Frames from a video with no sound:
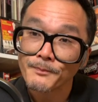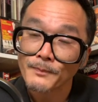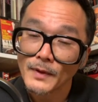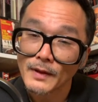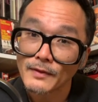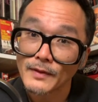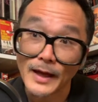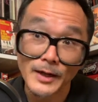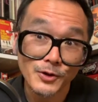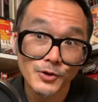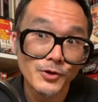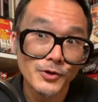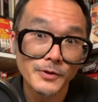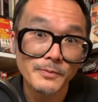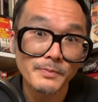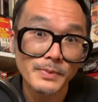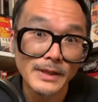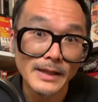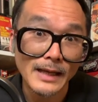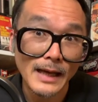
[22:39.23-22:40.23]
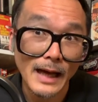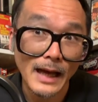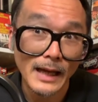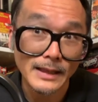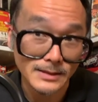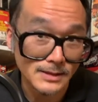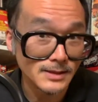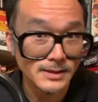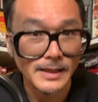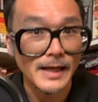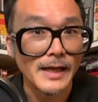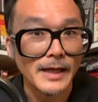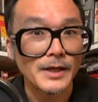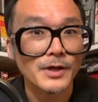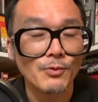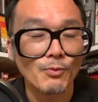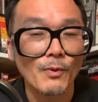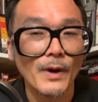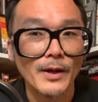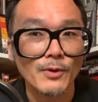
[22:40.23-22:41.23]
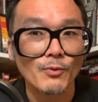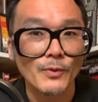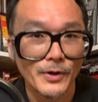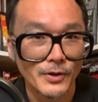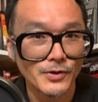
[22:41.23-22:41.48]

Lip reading: that could be at stake when we are